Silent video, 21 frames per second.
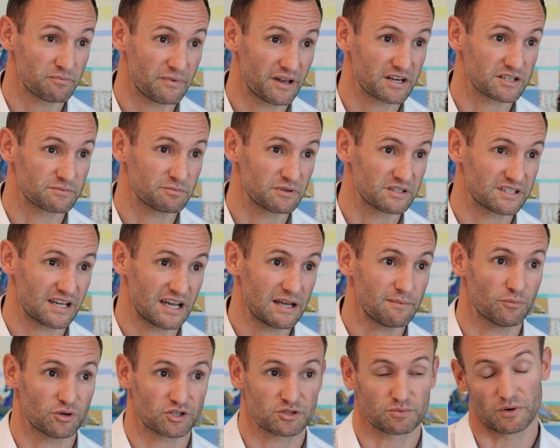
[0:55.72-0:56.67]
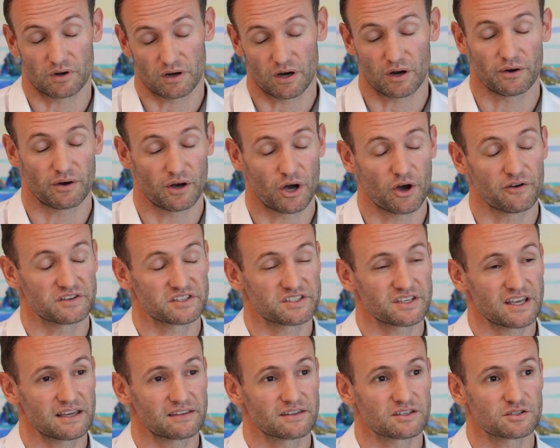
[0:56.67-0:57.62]
management team, which were
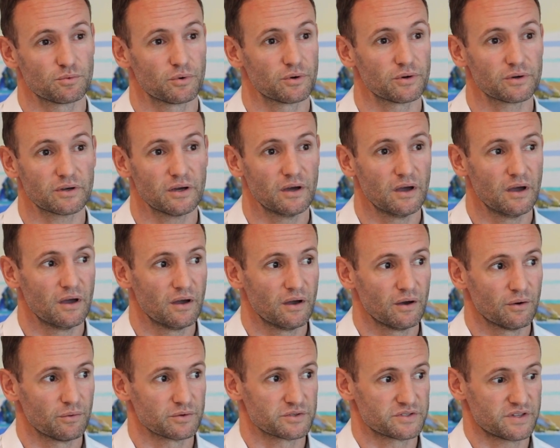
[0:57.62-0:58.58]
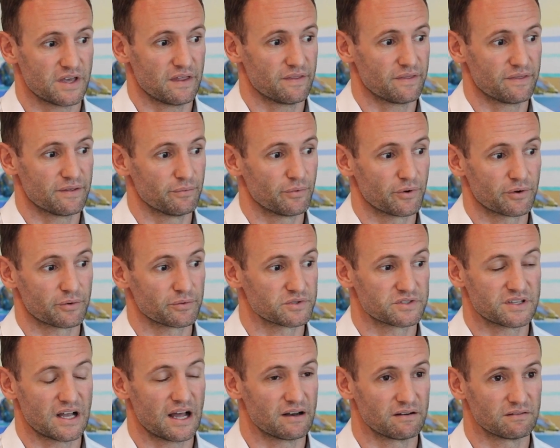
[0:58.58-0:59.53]
overseeing this work, was that the work was
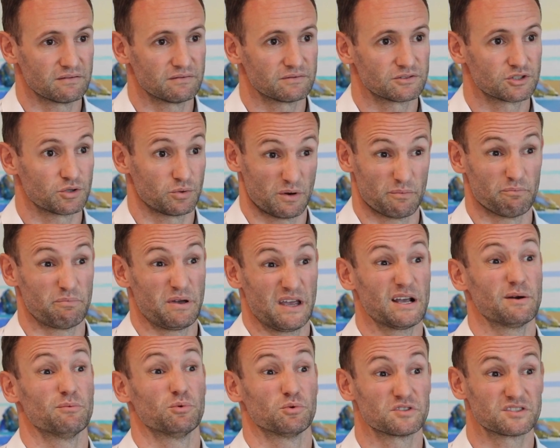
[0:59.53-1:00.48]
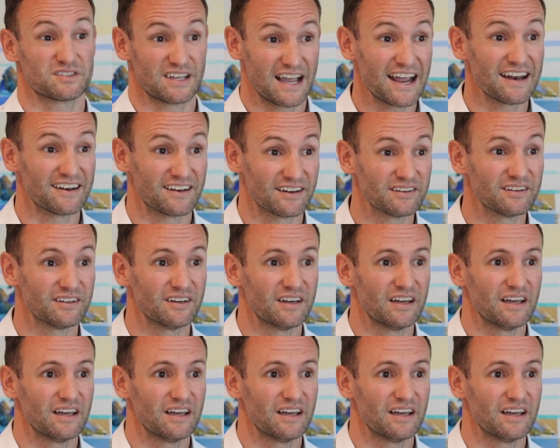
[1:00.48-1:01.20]
done to an impeccable standard